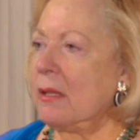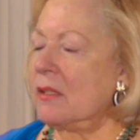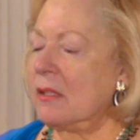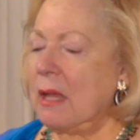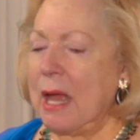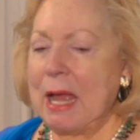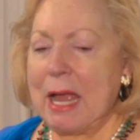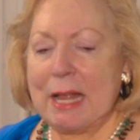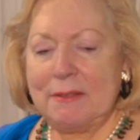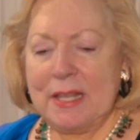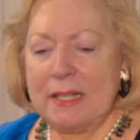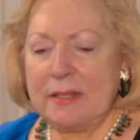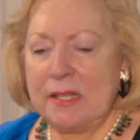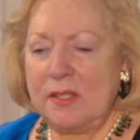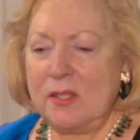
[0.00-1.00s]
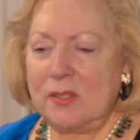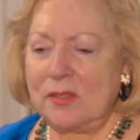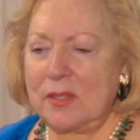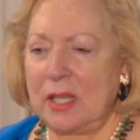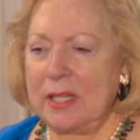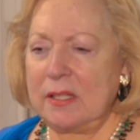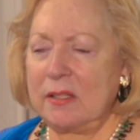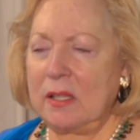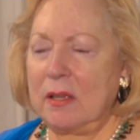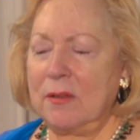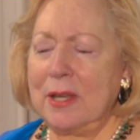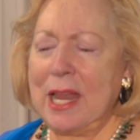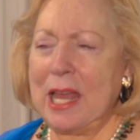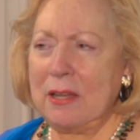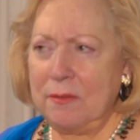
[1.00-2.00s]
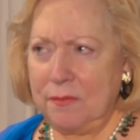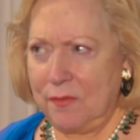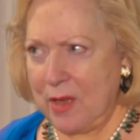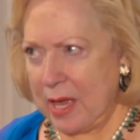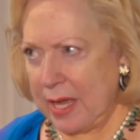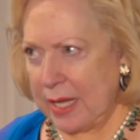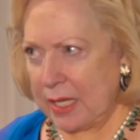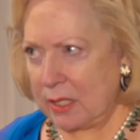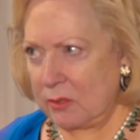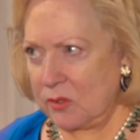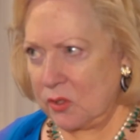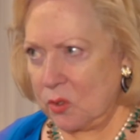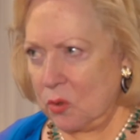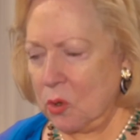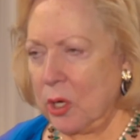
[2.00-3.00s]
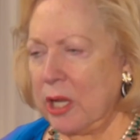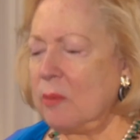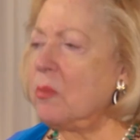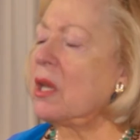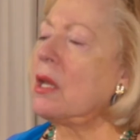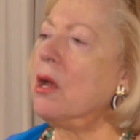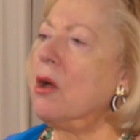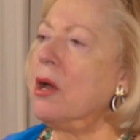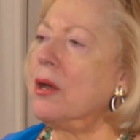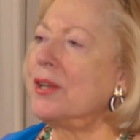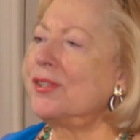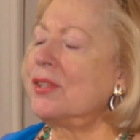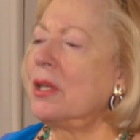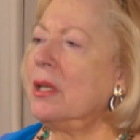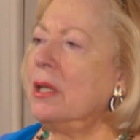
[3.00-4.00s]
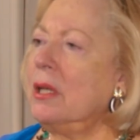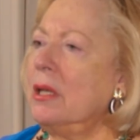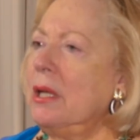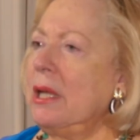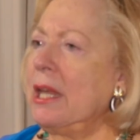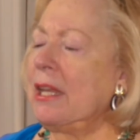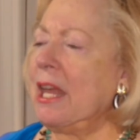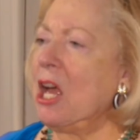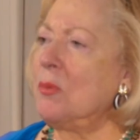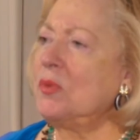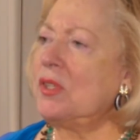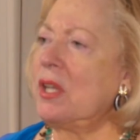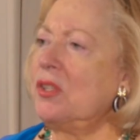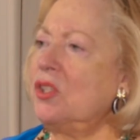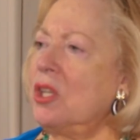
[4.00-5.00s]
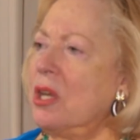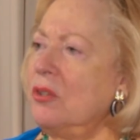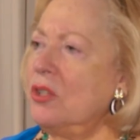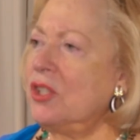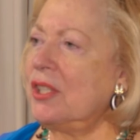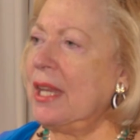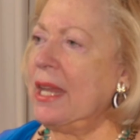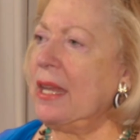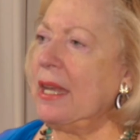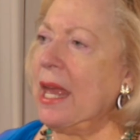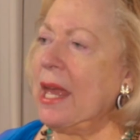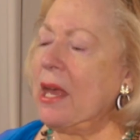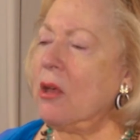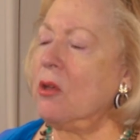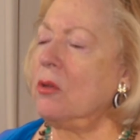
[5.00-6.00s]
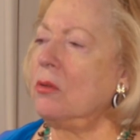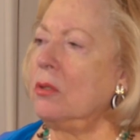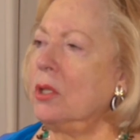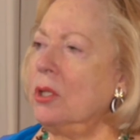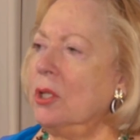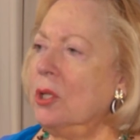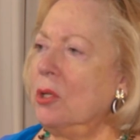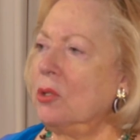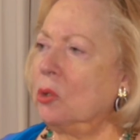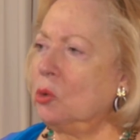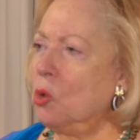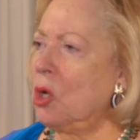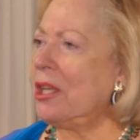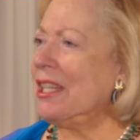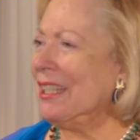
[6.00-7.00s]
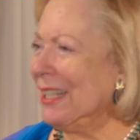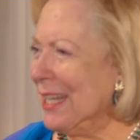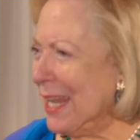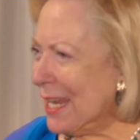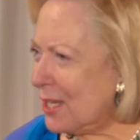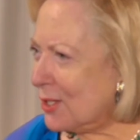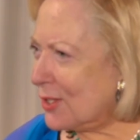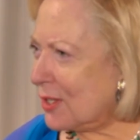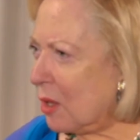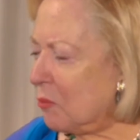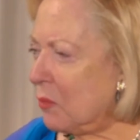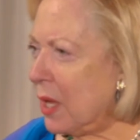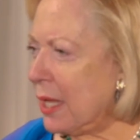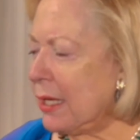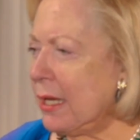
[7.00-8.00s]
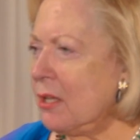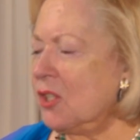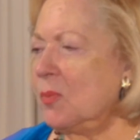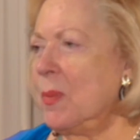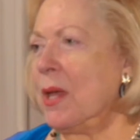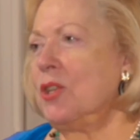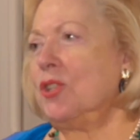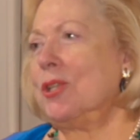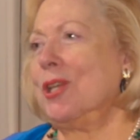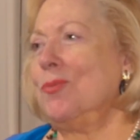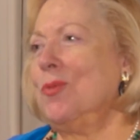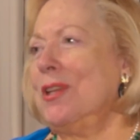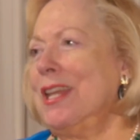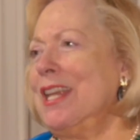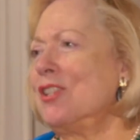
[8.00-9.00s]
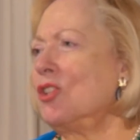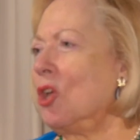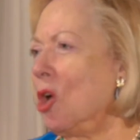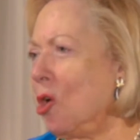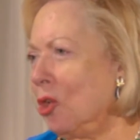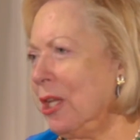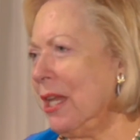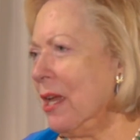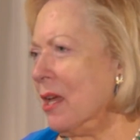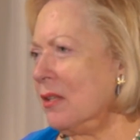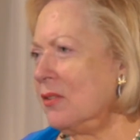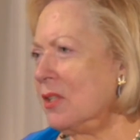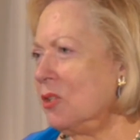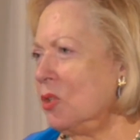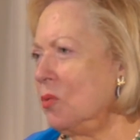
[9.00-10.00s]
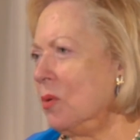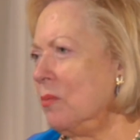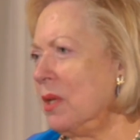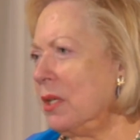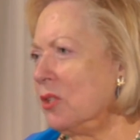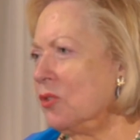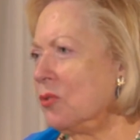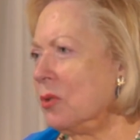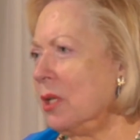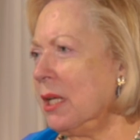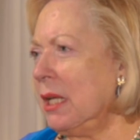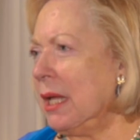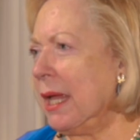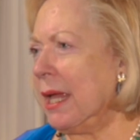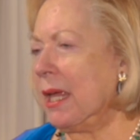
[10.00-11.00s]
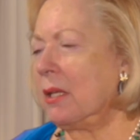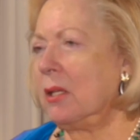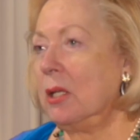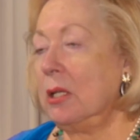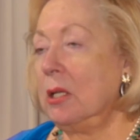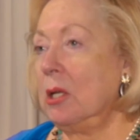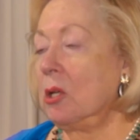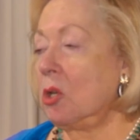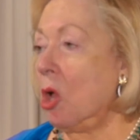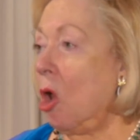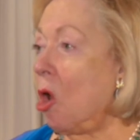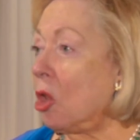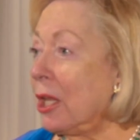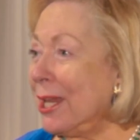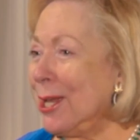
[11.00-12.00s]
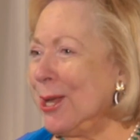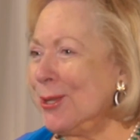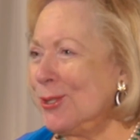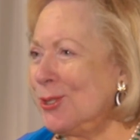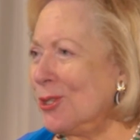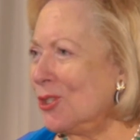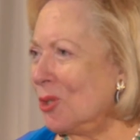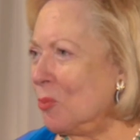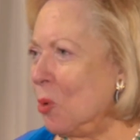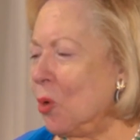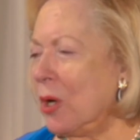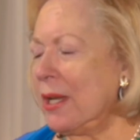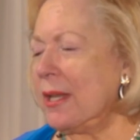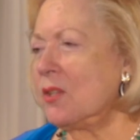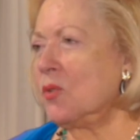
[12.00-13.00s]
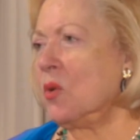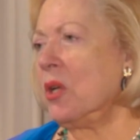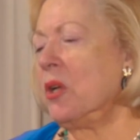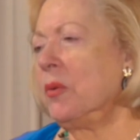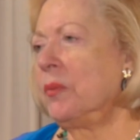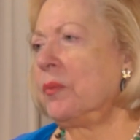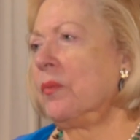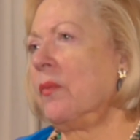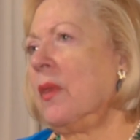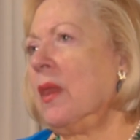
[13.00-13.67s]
Yes, I think this is an edifying story because it helps us to understand how the Lord leads somebody, especially when he's calling us into a ministry and calling us to support Israel.